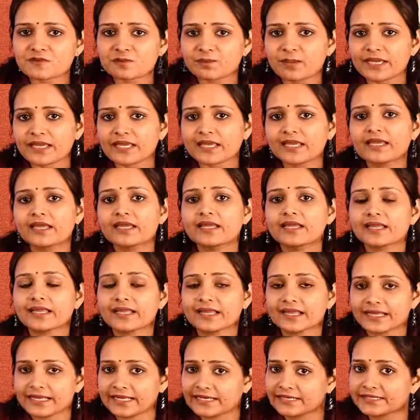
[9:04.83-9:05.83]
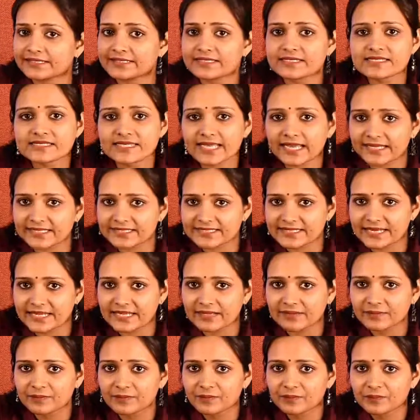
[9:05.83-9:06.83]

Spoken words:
be intersecting.